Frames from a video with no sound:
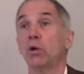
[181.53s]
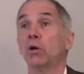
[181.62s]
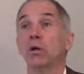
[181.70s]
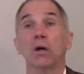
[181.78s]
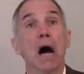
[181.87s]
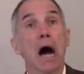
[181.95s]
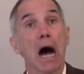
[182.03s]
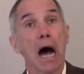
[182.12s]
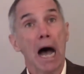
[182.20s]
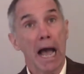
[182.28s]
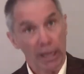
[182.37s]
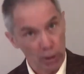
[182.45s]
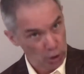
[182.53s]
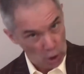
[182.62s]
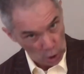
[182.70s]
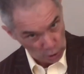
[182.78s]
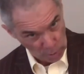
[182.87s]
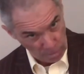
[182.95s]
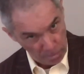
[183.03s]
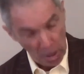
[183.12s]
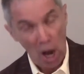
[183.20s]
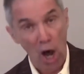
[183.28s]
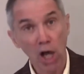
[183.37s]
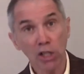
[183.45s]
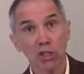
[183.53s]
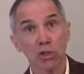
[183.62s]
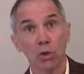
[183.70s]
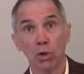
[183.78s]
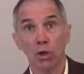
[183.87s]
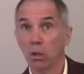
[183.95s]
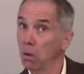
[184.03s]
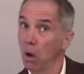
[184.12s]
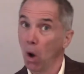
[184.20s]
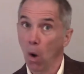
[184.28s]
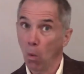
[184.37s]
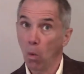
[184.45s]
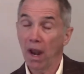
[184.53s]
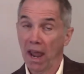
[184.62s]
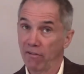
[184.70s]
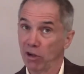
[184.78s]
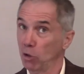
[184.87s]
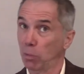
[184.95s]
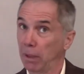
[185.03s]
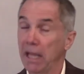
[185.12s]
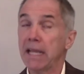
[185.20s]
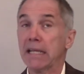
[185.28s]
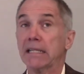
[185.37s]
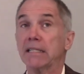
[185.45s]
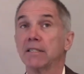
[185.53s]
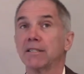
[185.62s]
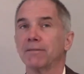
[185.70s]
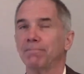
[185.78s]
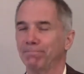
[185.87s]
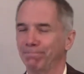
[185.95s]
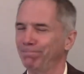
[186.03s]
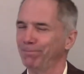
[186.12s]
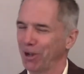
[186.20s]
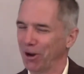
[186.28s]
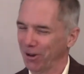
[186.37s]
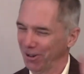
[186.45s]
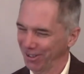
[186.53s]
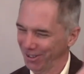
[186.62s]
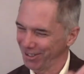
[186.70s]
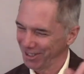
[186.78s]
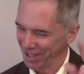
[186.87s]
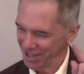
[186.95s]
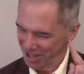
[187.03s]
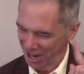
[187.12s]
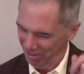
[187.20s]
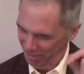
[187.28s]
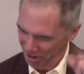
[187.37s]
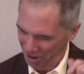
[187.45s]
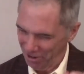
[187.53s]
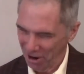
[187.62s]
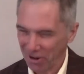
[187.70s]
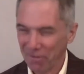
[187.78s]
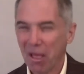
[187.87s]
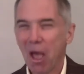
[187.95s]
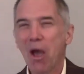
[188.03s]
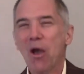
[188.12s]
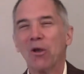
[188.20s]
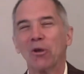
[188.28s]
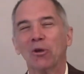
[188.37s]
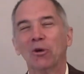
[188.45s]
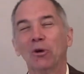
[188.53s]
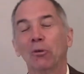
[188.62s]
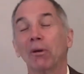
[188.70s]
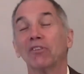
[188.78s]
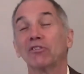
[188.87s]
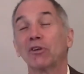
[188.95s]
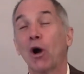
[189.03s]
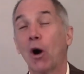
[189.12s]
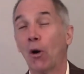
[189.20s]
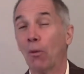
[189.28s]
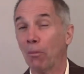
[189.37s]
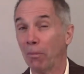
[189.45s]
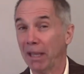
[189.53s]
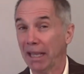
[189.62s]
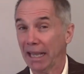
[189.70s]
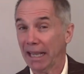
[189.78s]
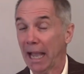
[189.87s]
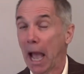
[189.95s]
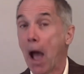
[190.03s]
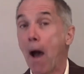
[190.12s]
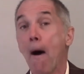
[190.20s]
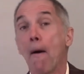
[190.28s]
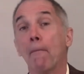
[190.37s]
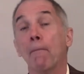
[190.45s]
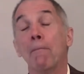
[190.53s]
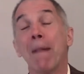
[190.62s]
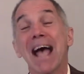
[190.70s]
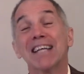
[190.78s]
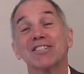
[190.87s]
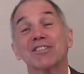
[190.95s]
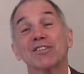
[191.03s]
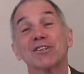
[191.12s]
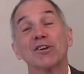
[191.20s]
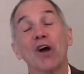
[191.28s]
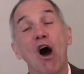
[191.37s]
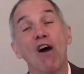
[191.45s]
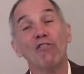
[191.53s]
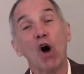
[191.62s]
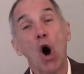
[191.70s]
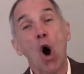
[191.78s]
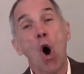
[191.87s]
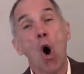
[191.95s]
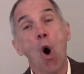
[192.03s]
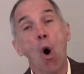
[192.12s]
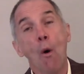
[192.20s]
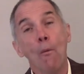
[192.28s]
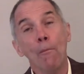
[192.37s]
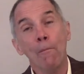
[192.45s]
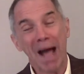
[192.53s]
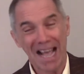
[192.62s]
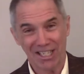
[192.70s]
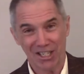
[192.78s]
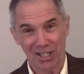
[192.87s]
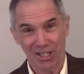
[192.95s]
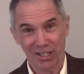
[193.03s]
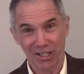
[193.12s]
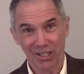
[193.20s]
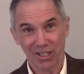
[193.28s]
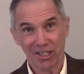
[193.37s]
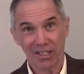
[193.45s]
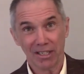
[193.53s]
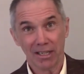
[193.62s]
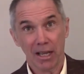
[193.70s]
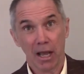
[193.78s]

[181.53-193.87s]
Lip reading: or I could call you boss, or whatever you please." "No," said the gentleman, "no. You must call me Master of All Masters."